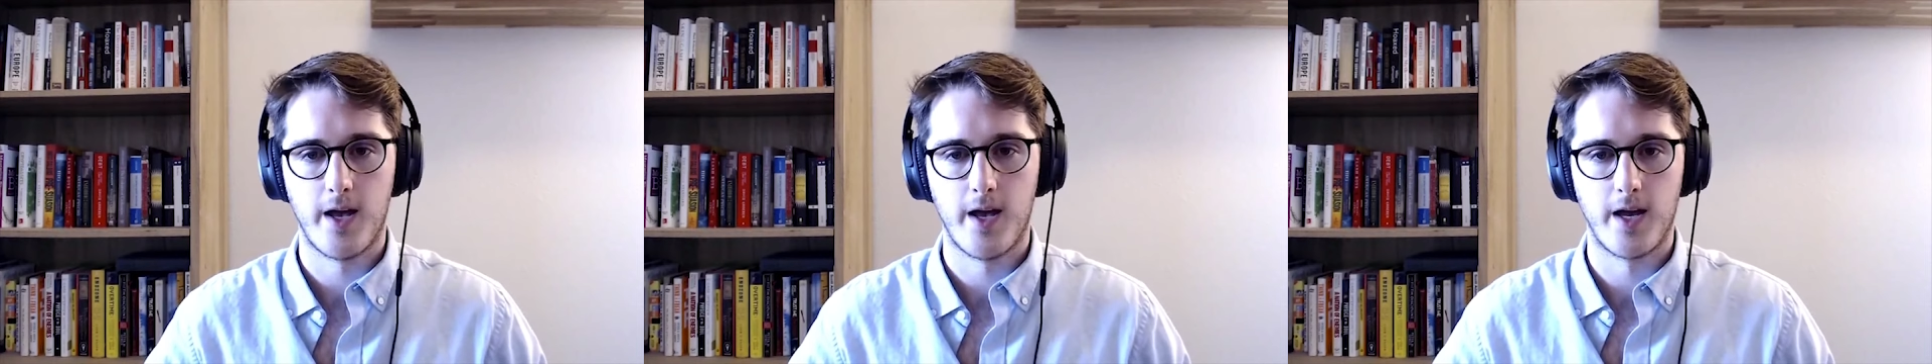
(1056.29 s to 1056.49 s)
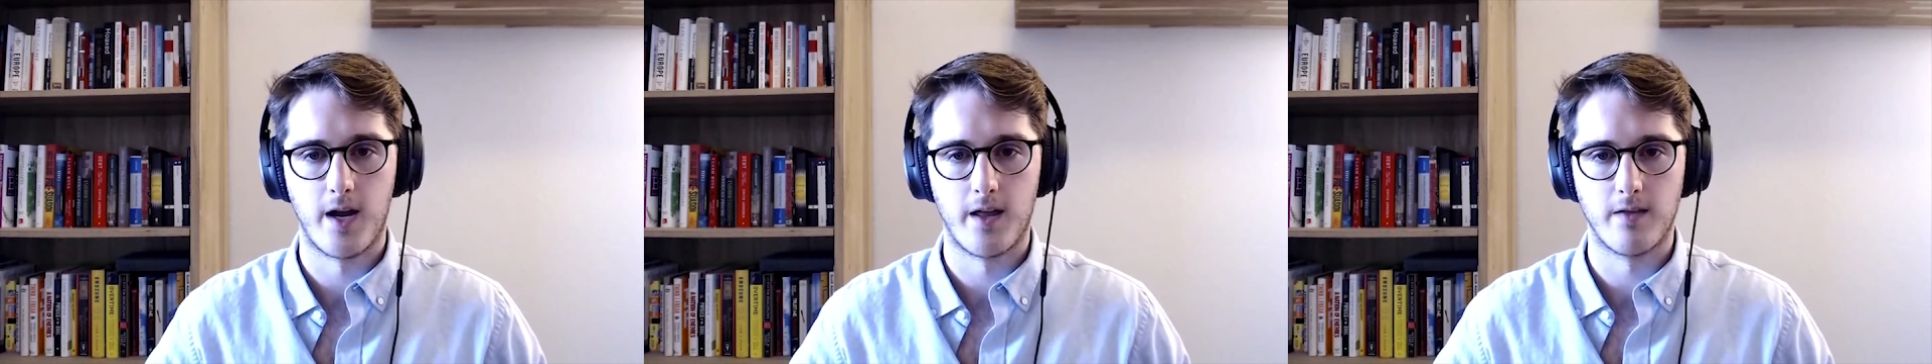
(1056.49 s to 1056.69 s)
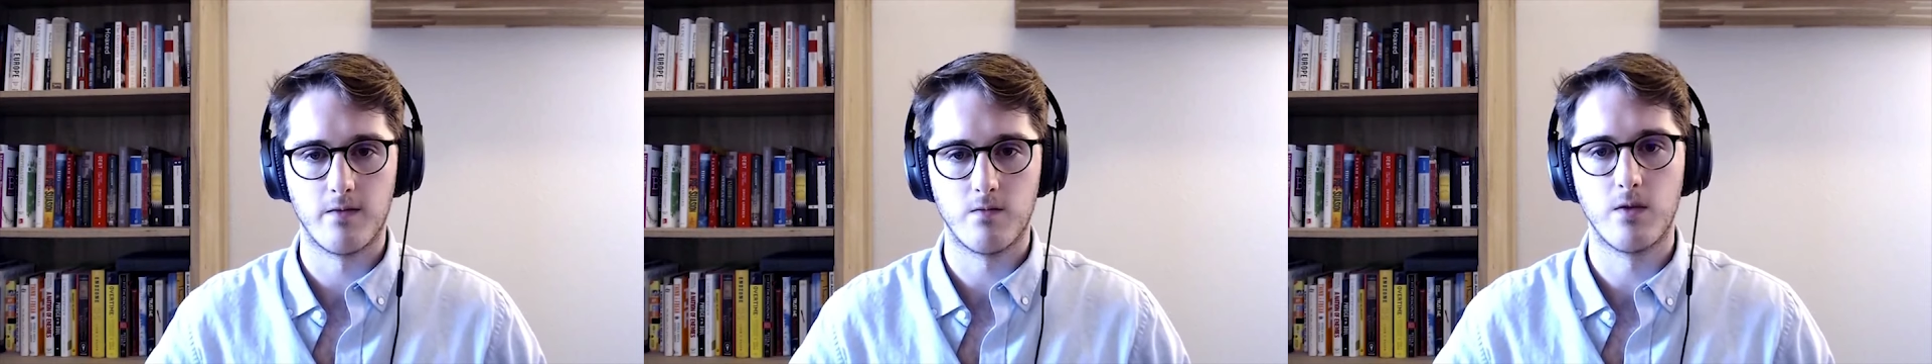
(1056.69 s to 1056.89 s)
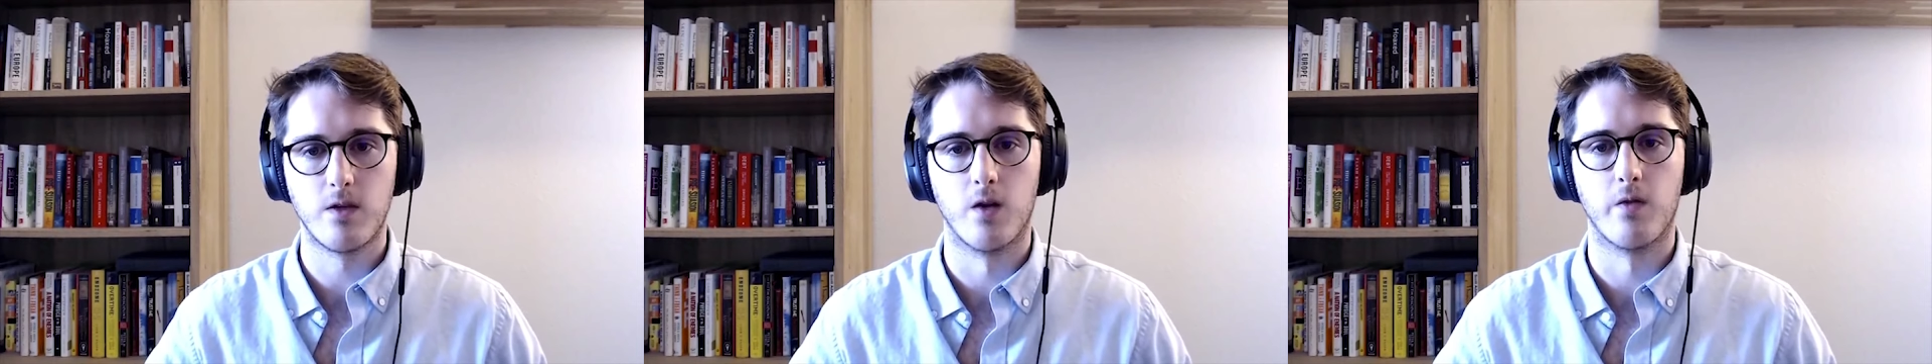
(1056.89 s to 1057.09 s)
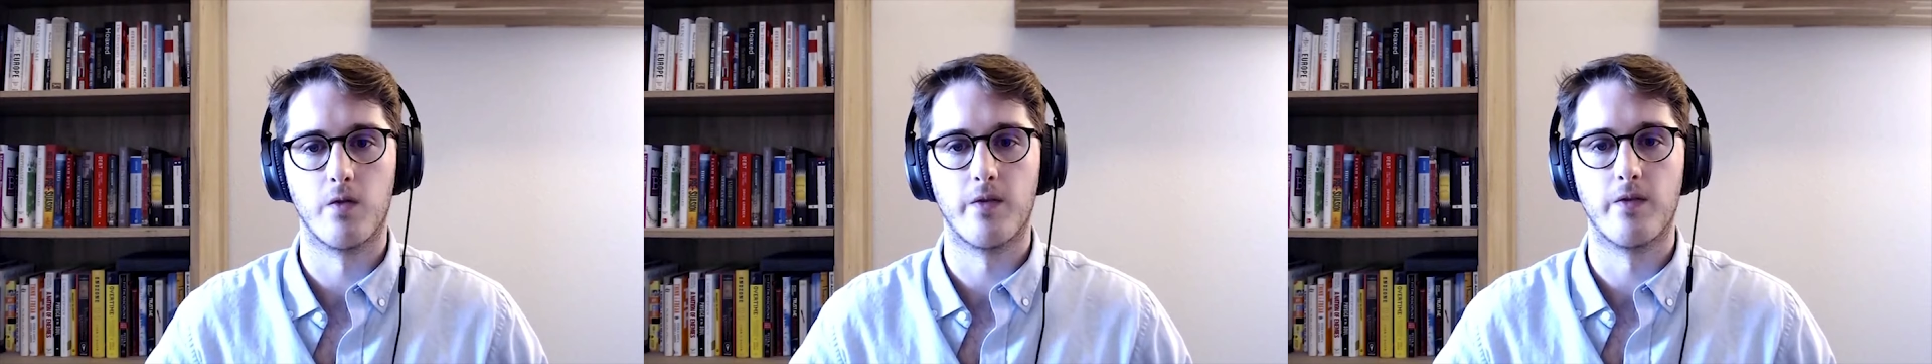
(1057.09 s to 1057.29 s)
And I,
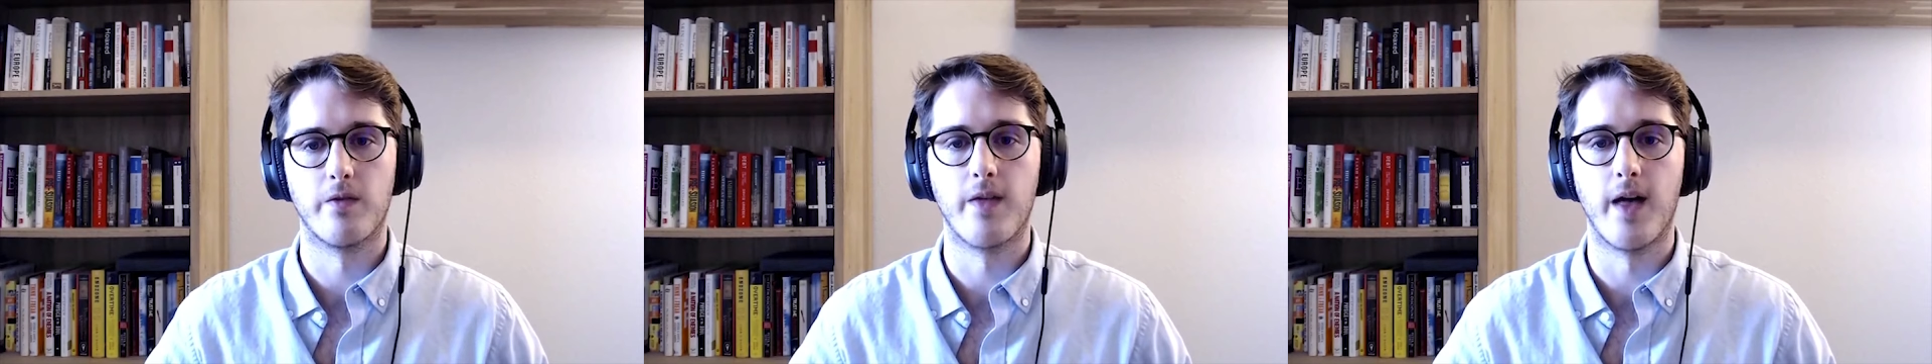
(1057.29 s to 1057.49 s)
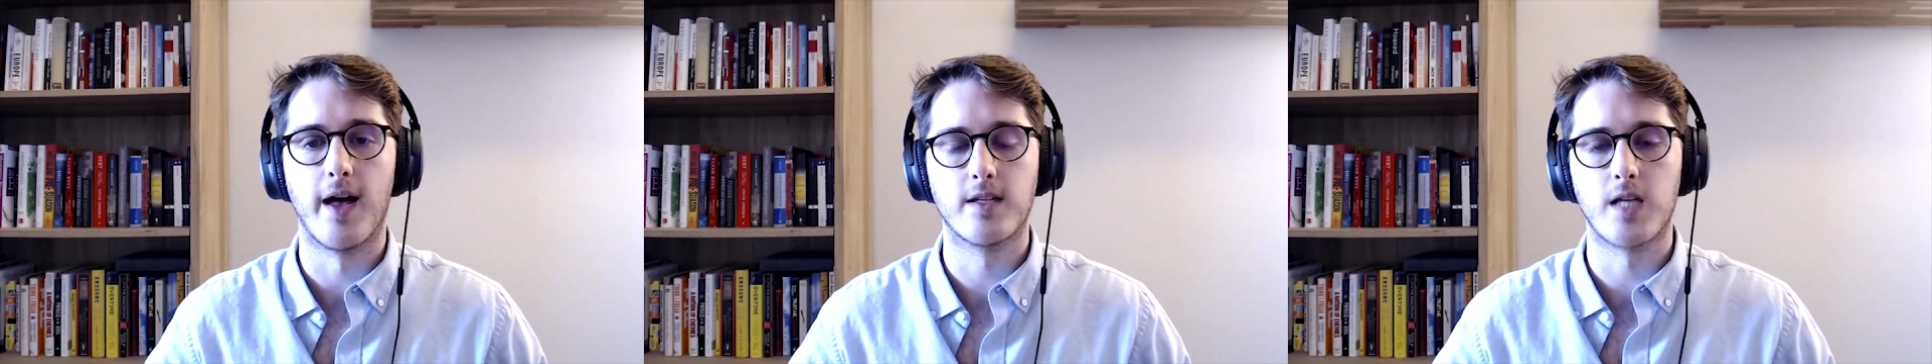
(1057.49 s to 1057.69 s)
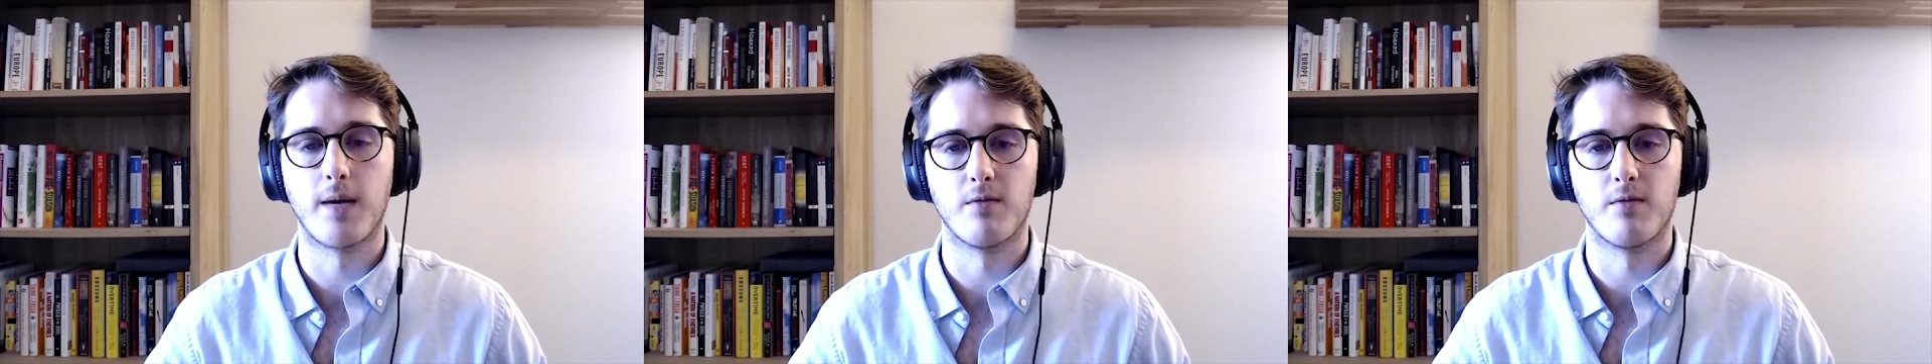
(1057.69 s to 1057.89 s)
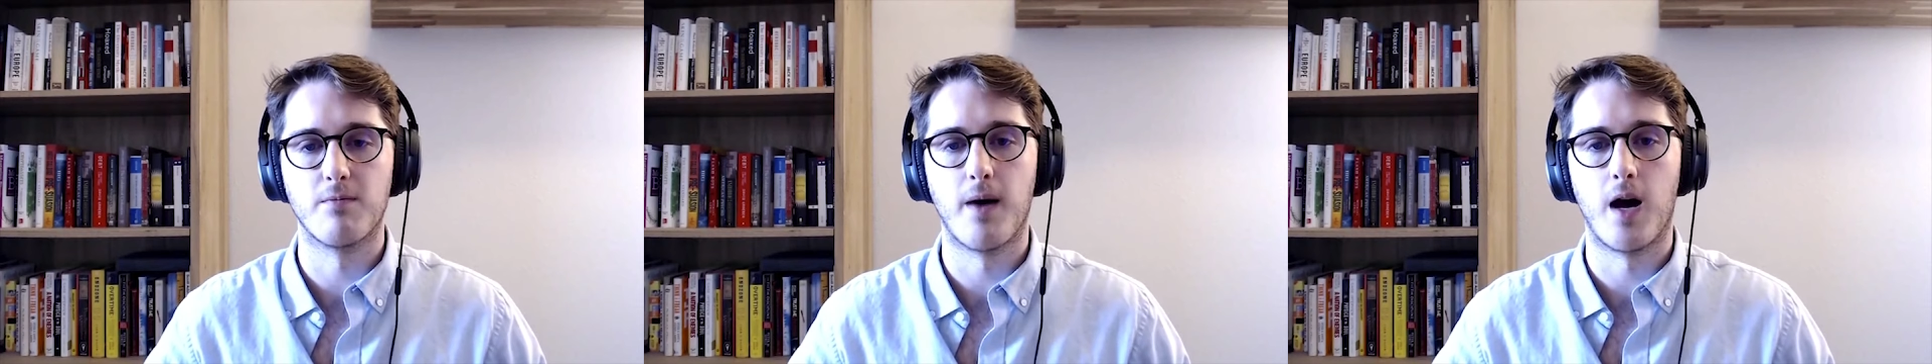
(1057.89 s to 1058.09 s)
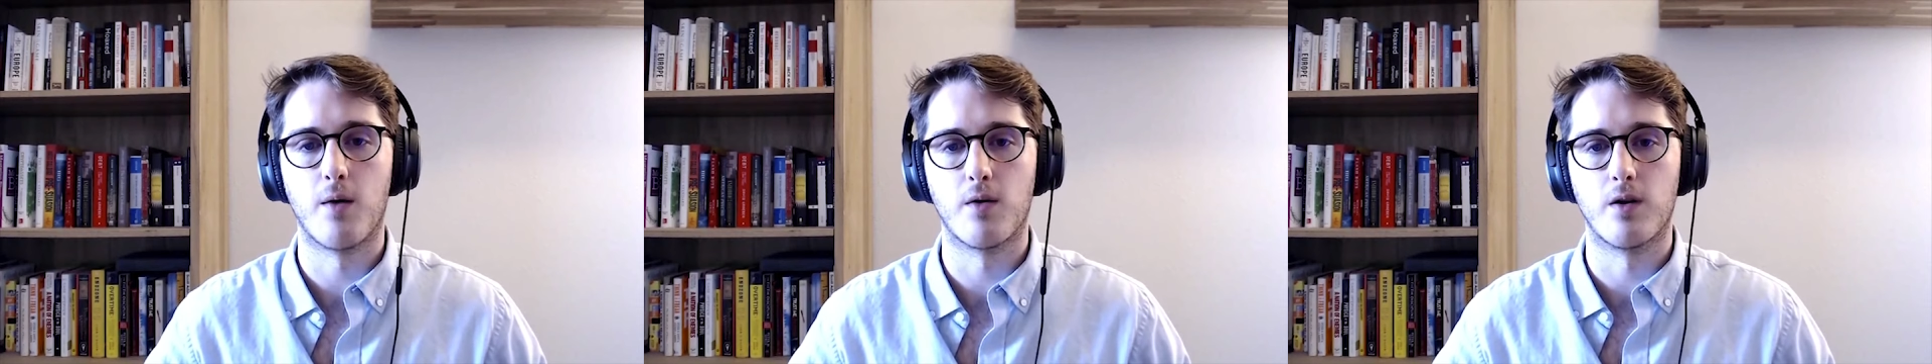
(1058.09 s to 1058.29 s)
you know, that type of
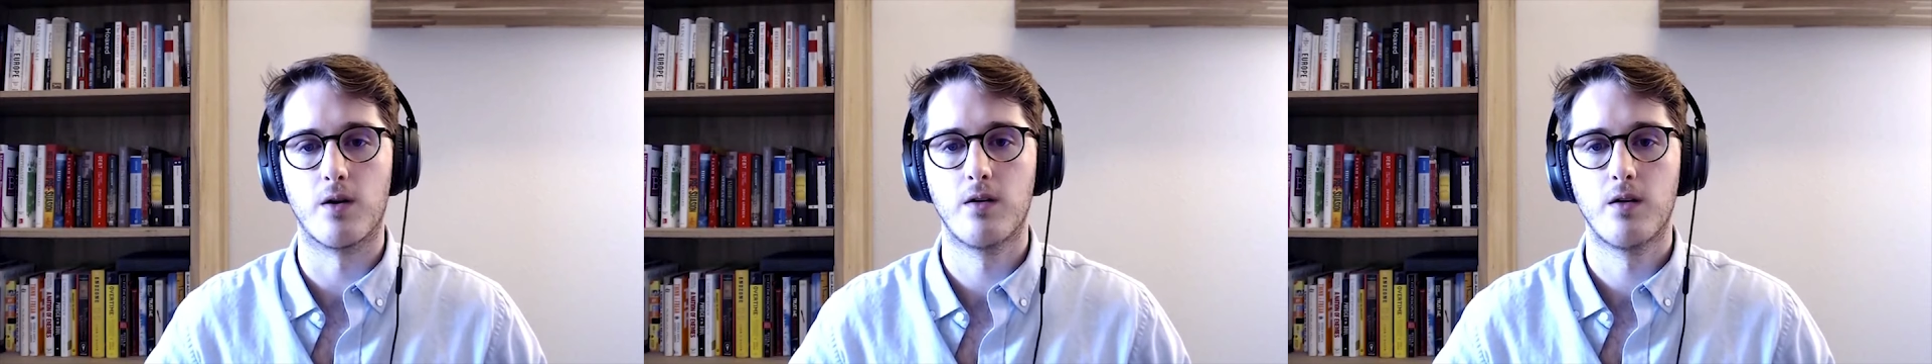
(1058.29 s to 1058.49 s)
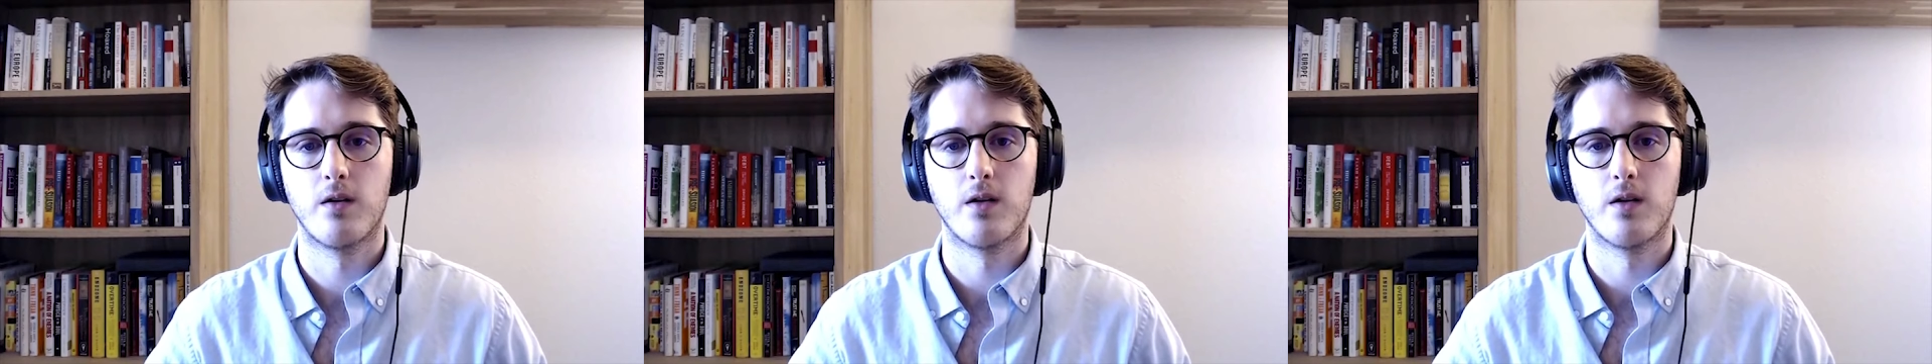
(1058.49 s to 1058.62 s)
power